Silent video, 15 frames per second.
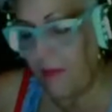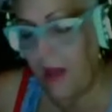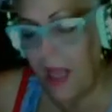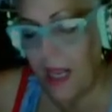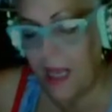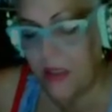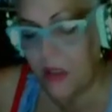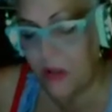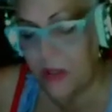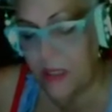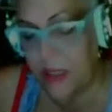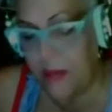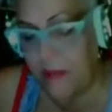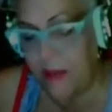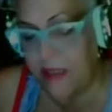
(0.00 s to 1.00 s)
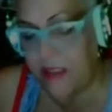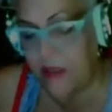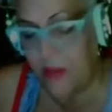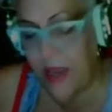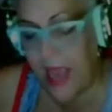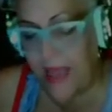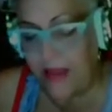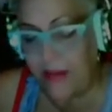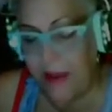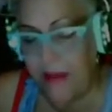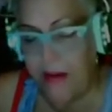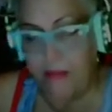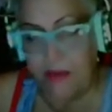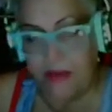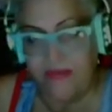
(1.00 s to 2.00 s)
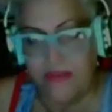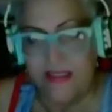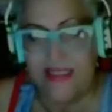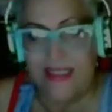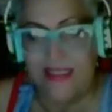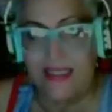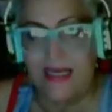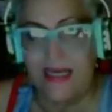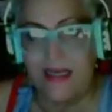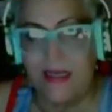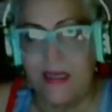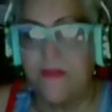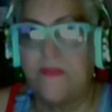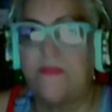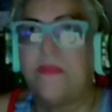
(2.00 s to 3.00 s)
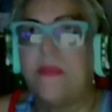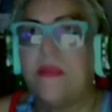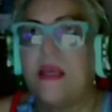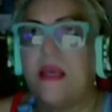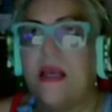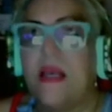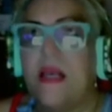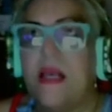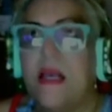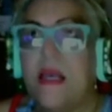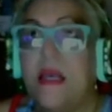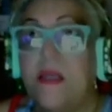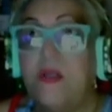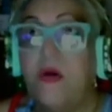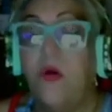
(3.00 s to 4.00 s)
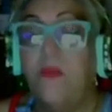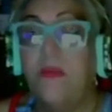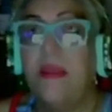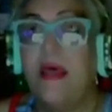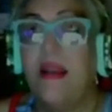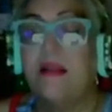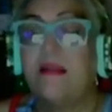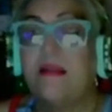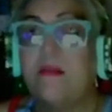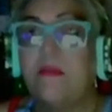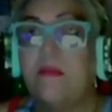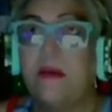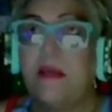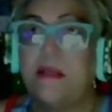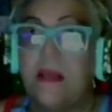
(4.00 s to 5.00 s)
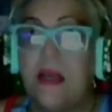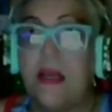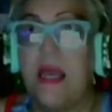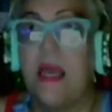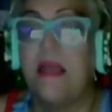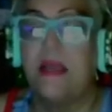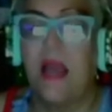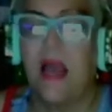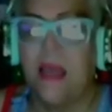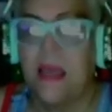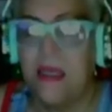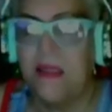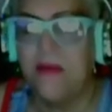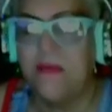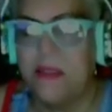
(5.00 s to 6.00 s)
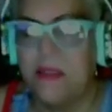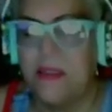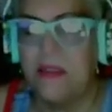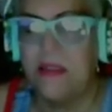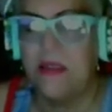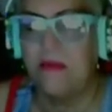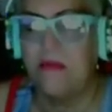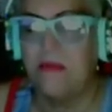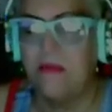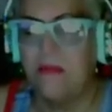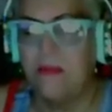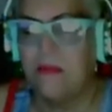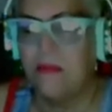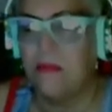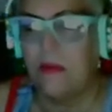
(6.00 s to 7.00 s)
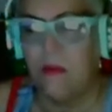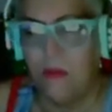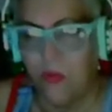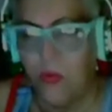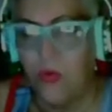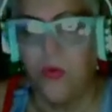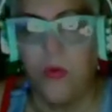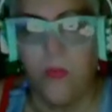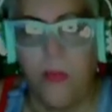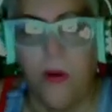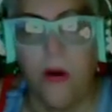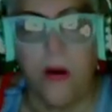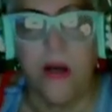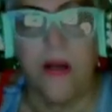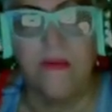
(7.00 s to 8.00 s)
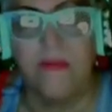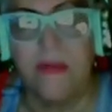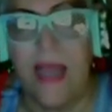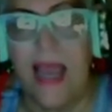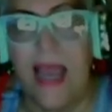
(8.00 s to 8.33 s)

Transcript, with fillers: like I told you, he passed away, Alabama Bigfoot Society. He told me that at some, because again, he lived in some rural part of